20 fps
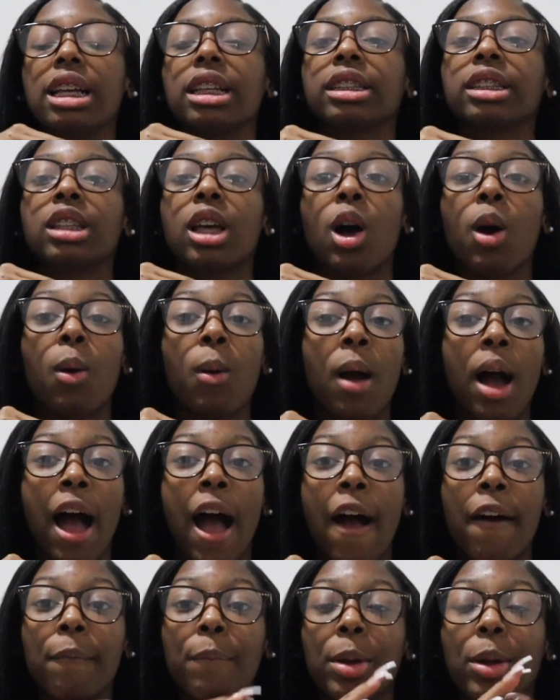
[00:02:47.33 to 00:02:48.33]
So
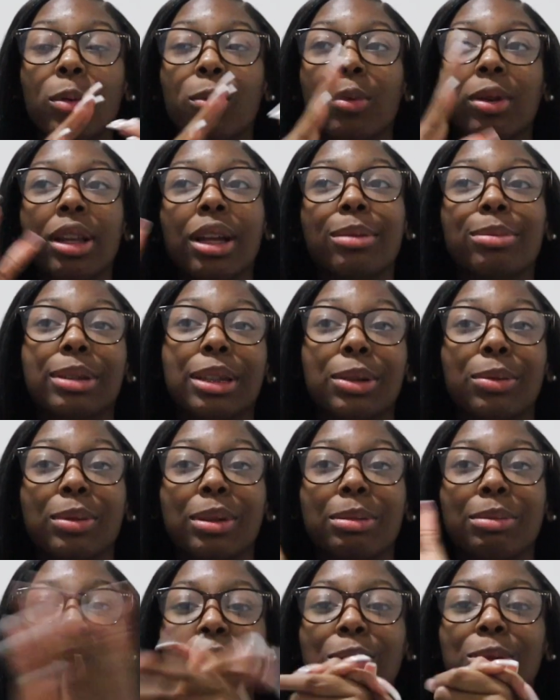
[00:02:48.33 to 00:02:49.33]
I've been really obsessed with
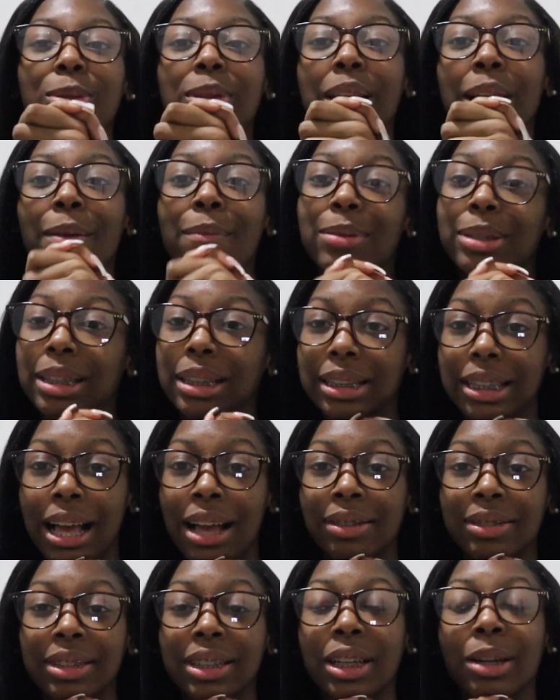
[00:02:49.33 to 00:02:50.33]
them shoes ever since
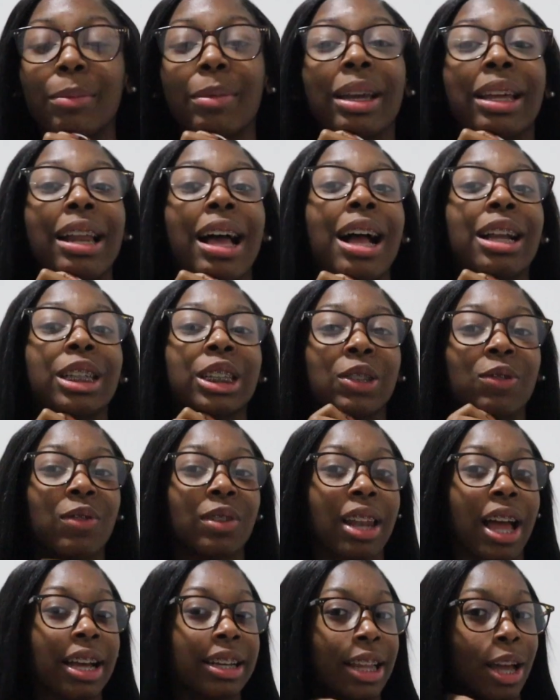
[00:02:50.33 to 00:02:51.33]
I've seen them, and I just
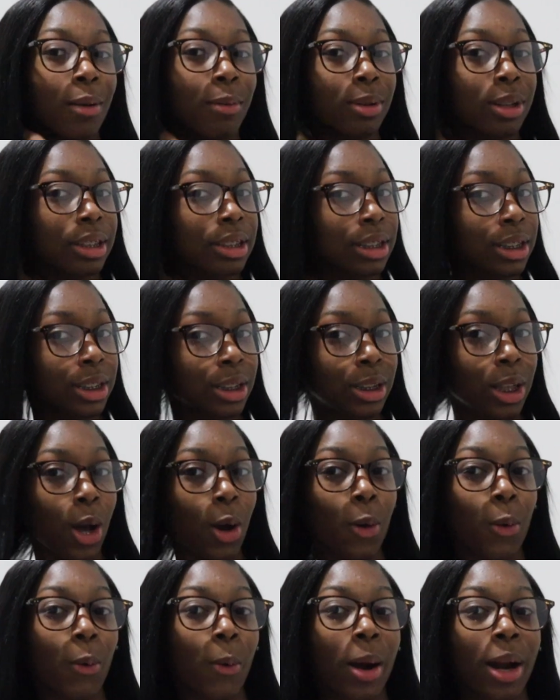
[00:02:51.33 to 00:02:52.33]
feel like that will look
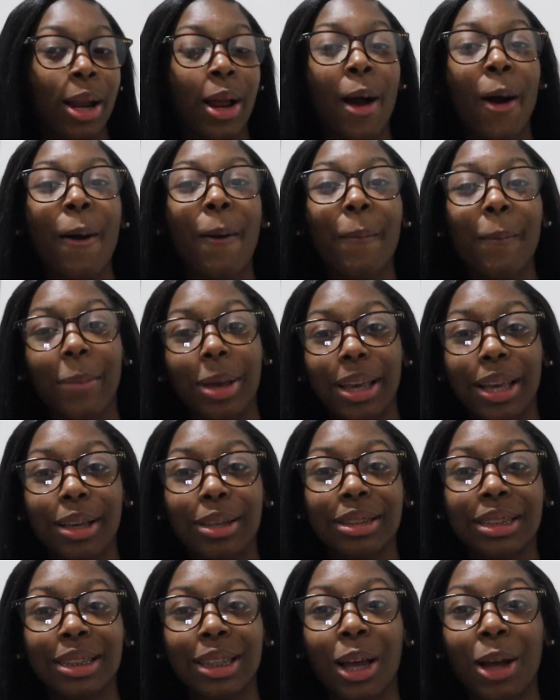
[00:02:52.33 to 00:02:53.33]
so great on
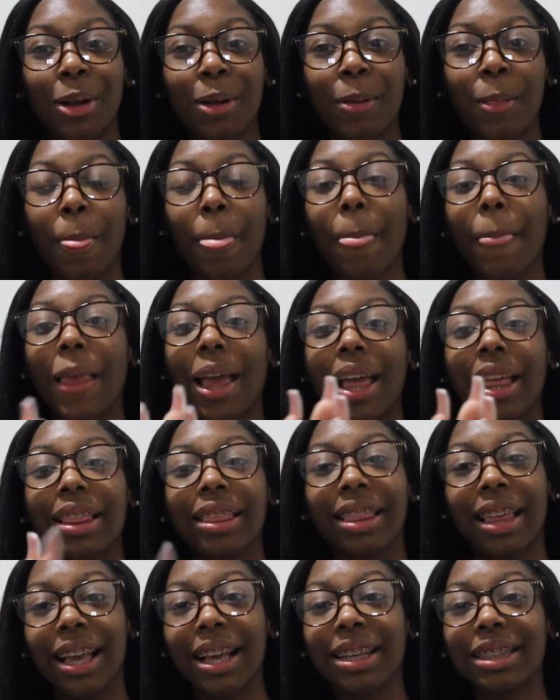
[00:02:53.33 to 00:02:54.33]
me. So
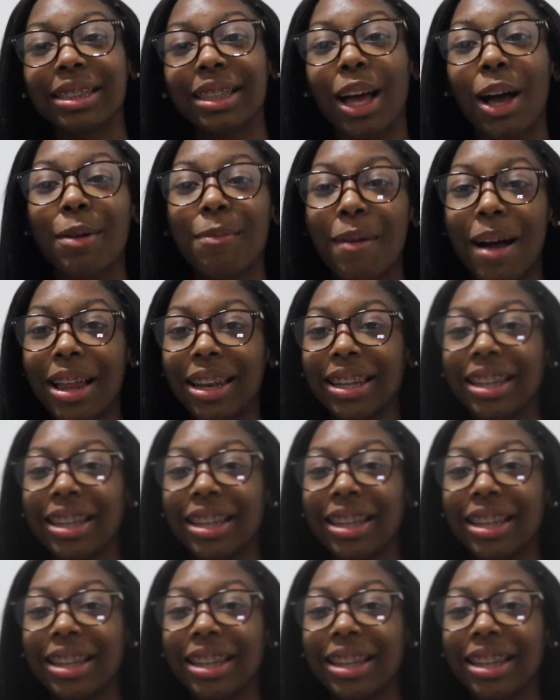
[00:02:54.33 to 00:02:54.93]
that is on my